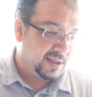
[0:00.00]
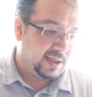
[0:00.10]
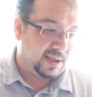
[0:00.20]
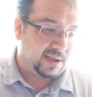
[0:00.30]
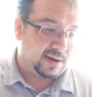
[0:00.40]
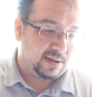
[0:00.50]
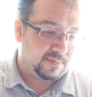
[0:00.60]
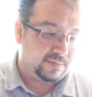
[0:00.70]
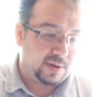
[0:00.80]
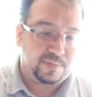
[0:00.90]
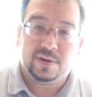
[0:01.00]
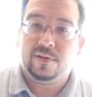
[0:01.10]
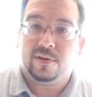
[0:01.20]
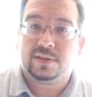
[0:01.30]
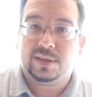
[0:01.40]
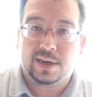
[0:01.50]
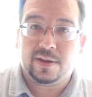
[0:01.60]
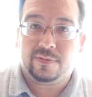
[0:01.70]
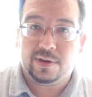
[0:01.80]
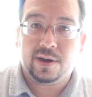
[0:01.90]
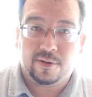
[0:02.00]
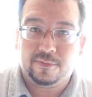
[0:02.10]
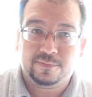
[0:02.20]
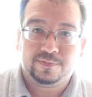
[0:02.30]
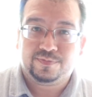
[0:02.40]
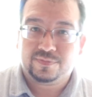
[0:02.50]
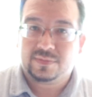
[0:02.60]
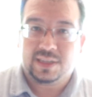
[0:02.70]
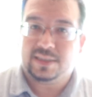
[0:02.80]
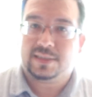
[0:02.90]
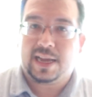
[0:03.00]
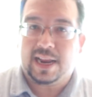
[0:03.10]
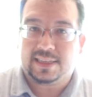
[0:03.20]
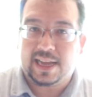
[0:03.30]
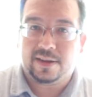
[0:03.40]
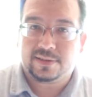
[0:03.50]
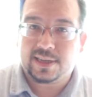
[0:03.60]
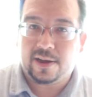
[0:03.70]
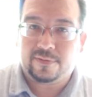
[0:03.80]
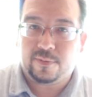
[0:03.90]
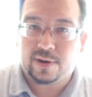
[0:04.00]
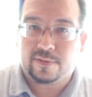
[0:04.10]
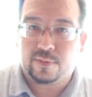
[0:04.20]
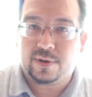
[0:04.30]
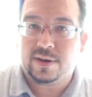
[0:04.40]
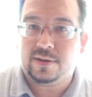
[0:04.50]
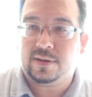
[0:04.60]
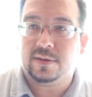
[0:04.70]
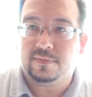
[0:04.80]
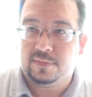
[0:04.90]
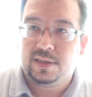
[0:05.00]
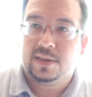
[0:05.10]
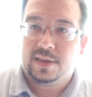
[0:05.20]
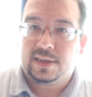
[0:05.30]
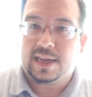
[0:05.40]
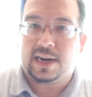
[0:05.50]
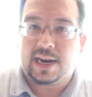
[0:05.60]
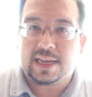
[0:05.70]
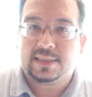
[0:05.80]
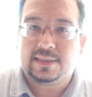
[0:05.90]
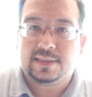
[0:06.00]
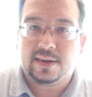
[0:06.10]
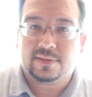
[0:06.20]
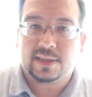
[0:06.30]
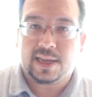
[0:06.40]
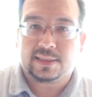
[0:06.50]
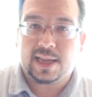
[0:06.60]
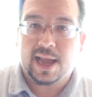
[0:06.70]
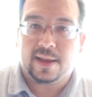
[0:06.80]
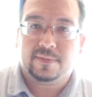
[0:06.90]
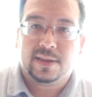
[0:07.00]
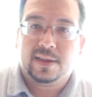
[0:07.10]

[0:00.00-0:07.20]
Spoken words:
And up in New York City, if you know, it's not like down south or whatever where you could get a license and everything like that.